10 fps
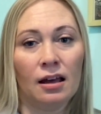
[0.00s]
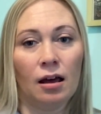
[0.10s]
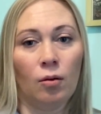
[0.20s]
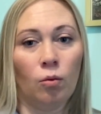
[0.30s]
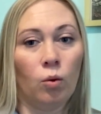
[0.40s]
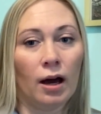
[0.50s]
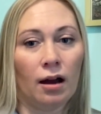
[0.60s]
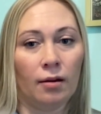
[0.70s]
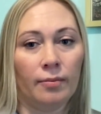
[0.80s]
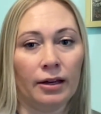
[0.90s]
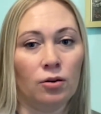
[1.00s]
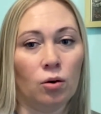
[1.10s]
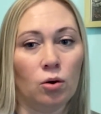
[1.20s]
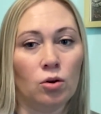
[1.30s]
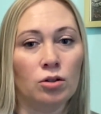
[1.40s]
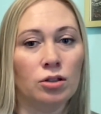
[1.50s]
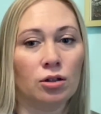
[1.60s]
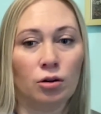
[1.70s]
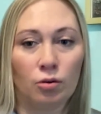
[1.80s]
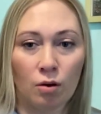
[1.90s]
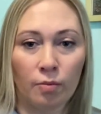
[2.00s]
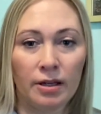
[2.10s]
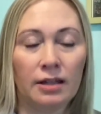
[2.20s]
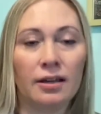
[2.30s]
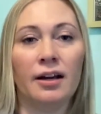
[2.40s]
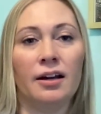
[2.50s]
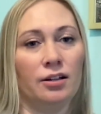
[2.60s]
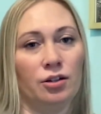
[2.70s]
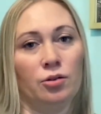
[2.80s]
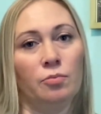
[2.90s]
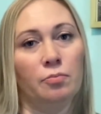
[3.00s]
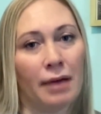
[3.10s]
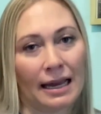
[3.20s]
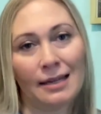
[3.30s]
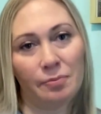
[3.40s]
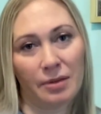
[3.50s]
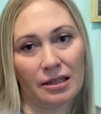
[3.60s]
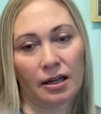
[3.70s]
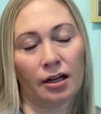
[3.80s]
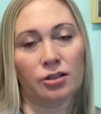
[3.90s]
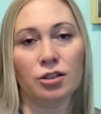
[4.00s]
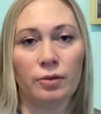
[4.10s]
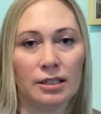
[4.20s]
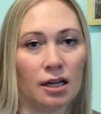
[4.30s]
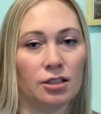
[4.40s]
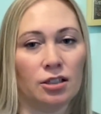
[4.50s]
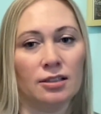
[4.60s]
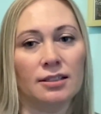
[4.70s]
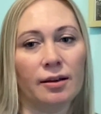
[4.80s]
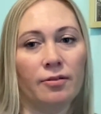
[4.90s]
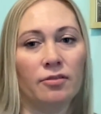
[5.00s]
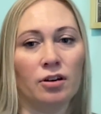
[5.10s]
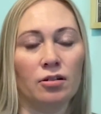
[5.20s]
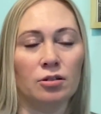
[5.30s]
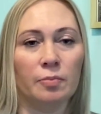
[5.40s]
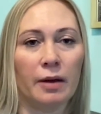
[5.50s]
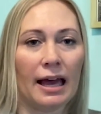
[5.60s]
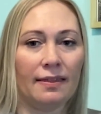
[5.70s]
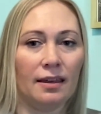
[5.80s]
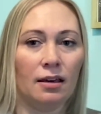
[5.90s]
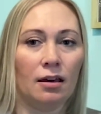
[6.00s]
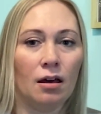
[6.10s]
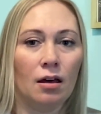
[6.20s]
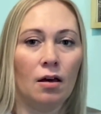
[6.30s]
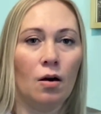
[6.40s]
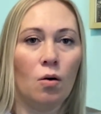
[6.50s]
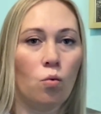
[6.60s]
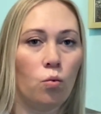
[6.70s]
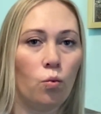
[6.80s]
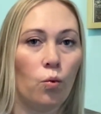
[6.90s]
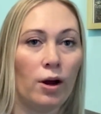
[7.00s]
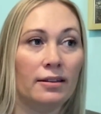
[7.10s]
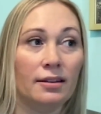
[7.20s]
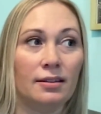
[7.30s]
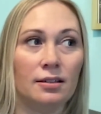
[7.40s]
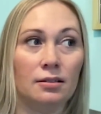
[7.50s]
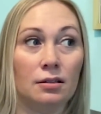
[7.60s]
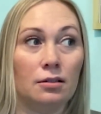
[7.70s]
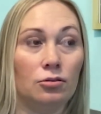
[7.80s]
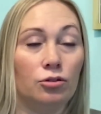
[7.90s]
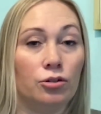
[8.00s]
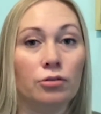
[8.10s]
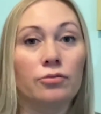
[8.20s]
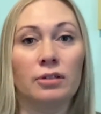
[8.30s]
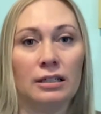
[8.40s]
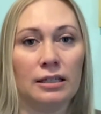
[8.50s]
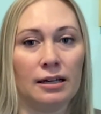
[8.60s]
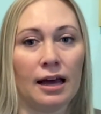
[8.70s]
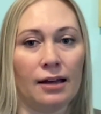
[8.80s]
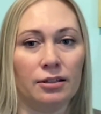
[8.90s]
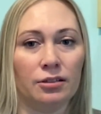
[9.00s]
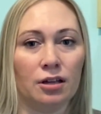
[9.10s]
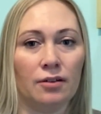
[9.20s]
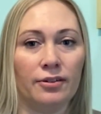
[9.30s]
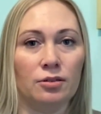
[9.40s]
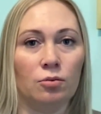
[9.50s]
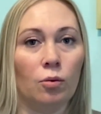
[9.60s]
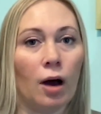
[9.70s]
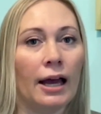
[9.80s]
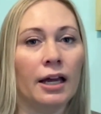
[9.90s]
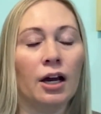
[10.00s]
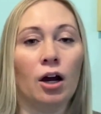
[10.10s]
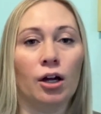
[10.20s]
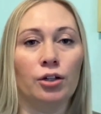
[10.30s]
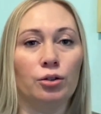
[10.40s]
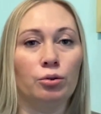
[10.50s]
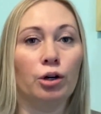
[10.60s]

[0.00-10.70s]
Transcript: What are my goals? Who will be there and who might be there? So we touched on some of those, but I think one of the things you truthfully need to ask yourself is, why are you